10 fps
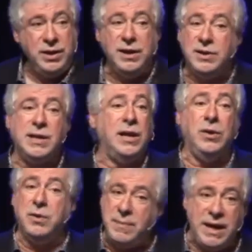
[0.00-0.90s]
you're going to say,
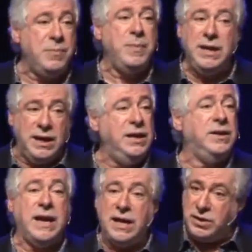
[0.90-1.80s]
Lord, make me into
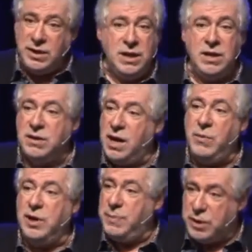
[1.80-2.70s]
that. I
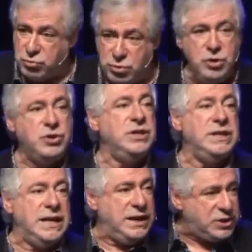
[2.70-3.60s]
want to be rooted
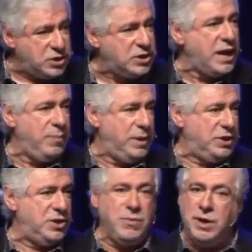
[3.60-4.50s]
and
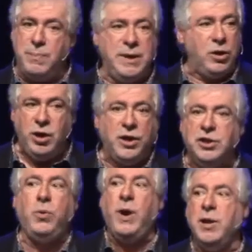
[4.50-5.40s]
established. I want to be
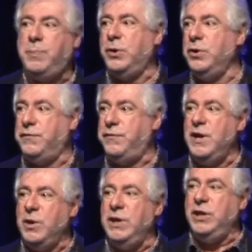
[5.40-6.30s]

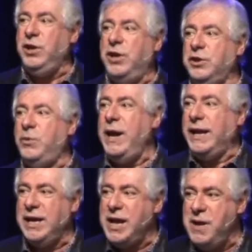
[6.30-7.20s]
earthquake-proof. When the
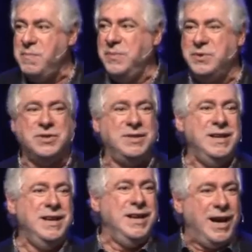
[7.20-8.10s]
earthquake comes,
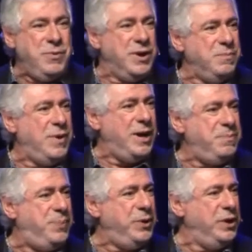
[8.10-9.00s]
I want my
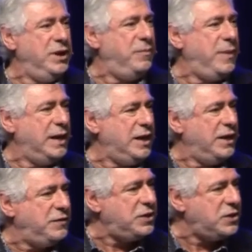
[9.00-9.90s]
building of my
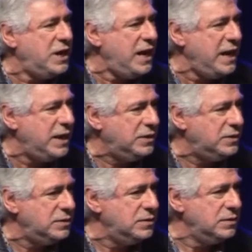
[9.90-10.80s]
life to stand.
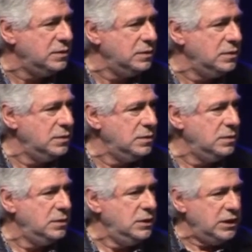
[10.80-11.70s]

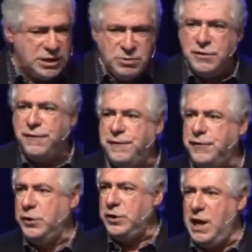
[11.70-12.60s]
I want
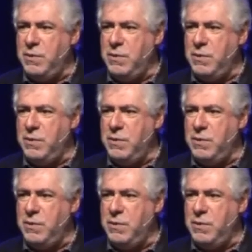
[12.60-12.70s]
fruit. I